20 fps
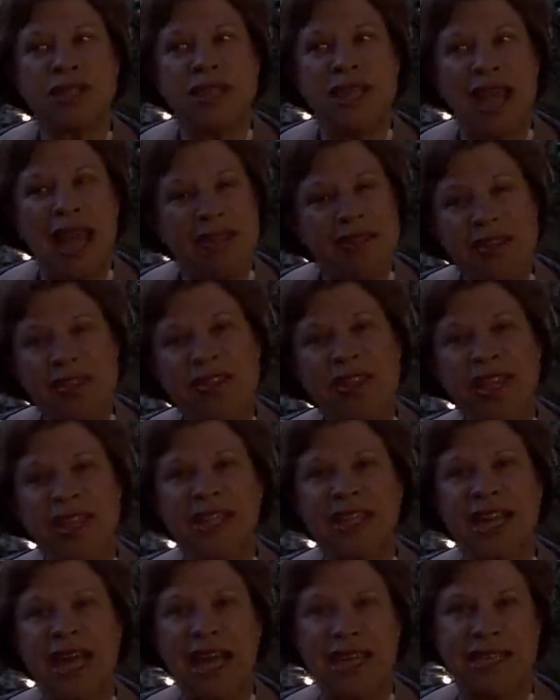The other
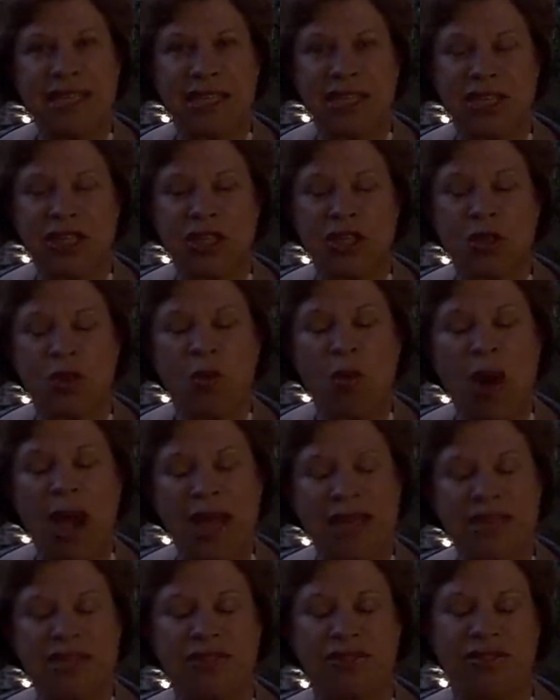thing that I didn't
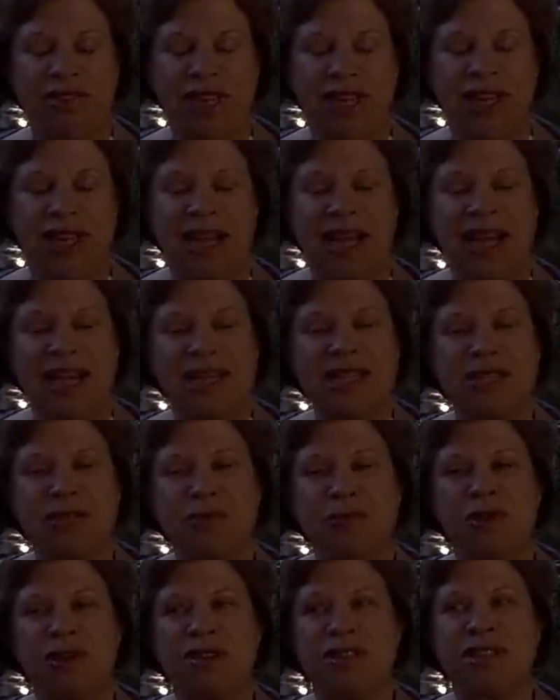quite realize
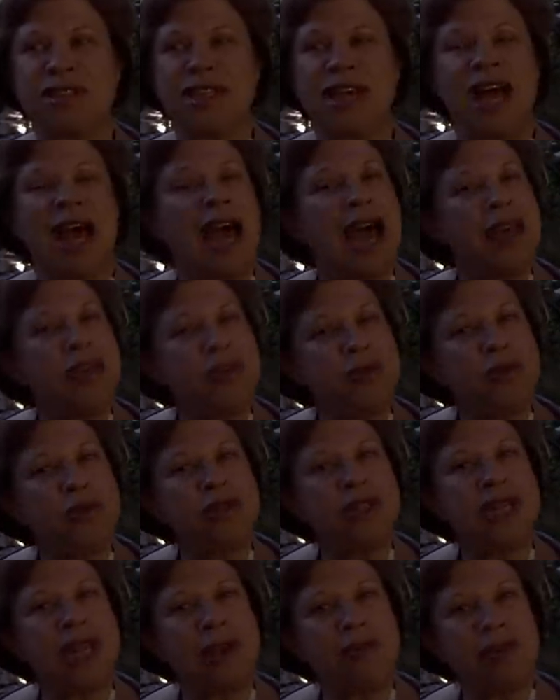was I
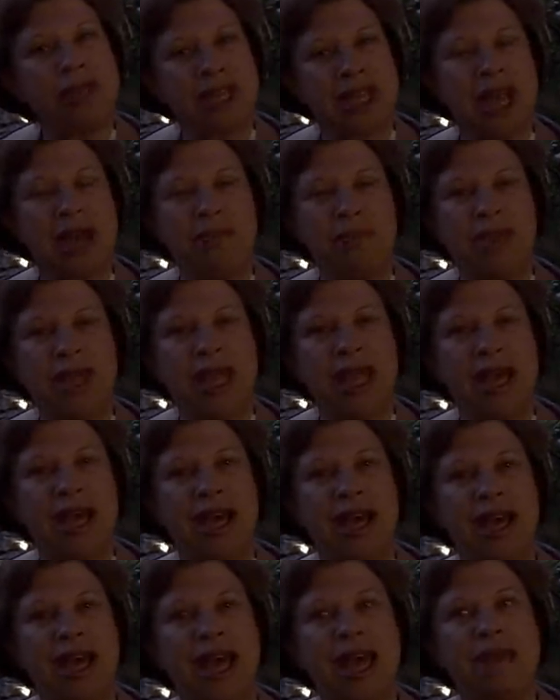thought that I would come
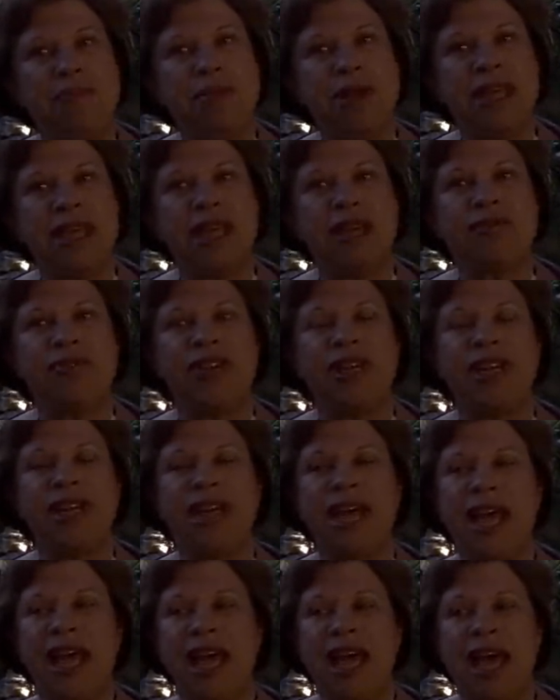here and be given
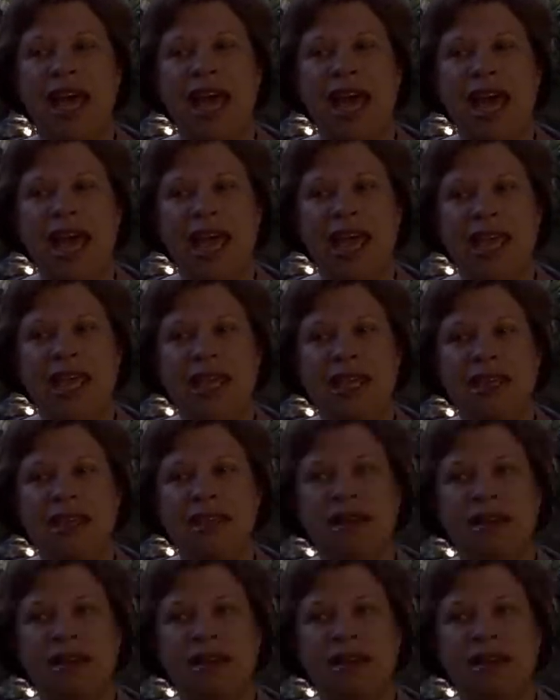a